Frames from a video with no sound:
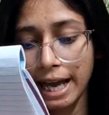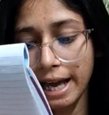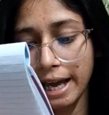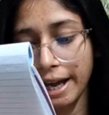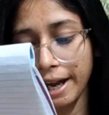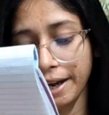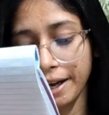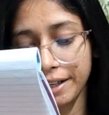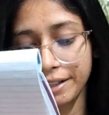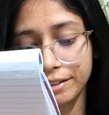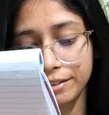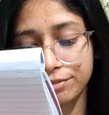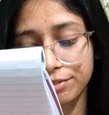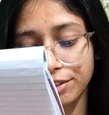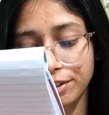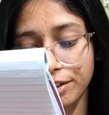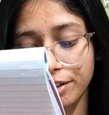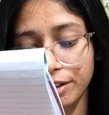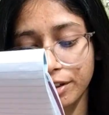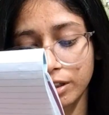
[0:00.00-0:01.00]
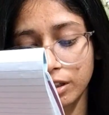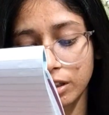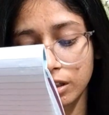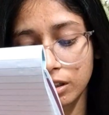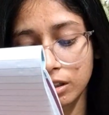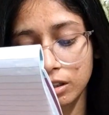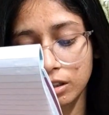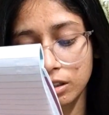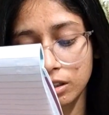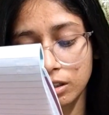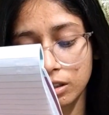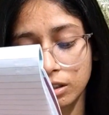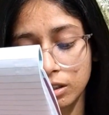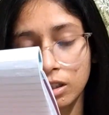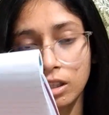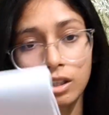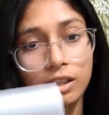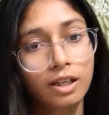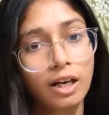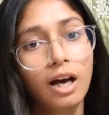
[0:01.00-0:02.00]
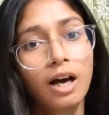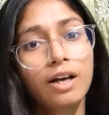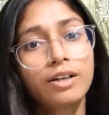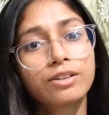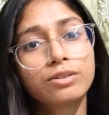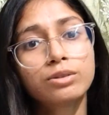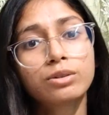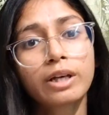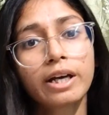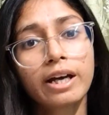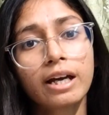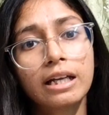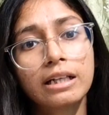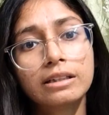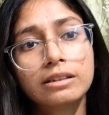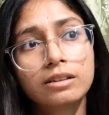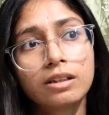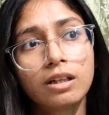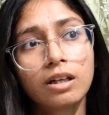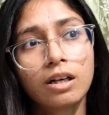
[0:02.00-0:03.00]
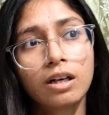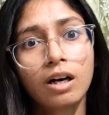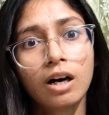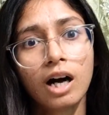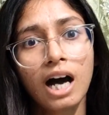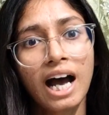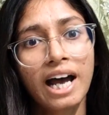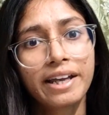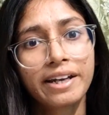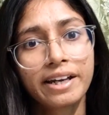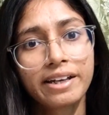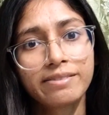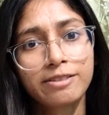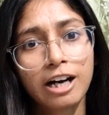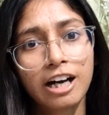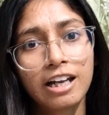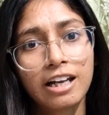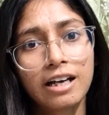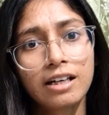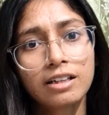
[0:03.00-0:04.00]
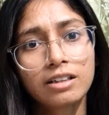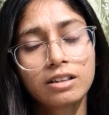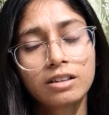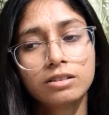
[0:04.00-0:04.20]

And for Uh, you can uh, I I R I Wala,